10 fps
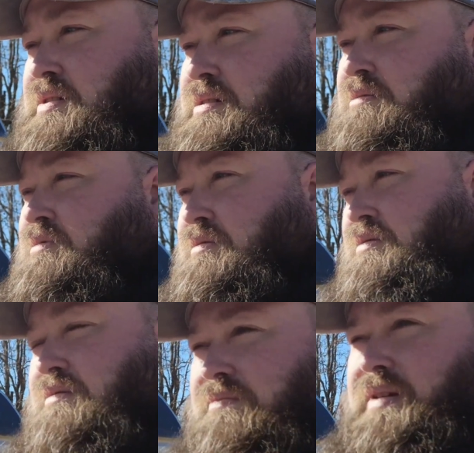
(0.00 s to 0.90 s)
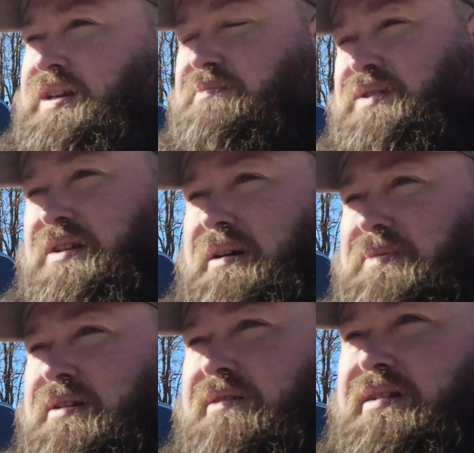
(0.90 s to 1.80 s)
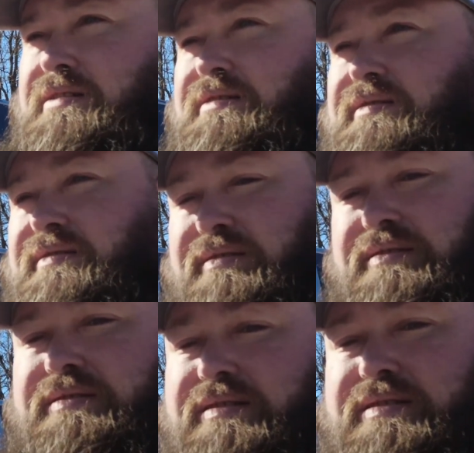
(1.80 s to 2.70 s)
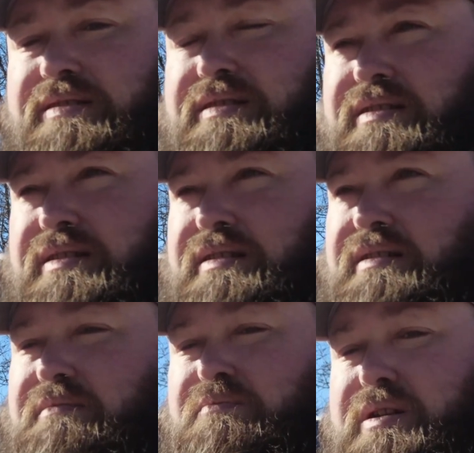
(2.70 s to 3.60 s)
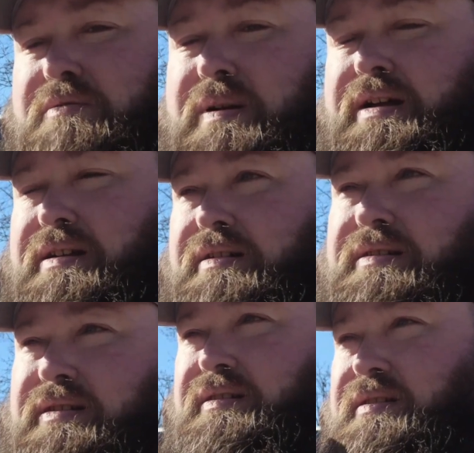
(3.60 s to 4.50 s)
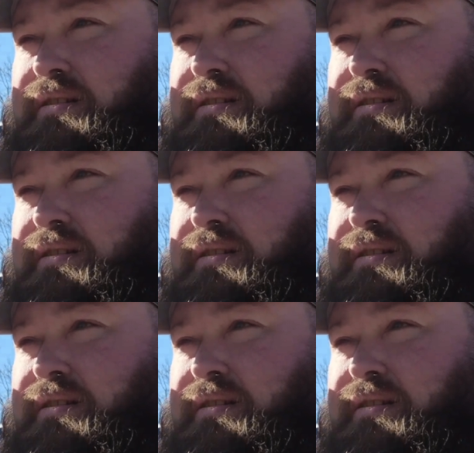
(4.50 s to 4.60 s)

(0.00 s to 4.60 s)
I'm sure we'll make some stops here and there. Probably make a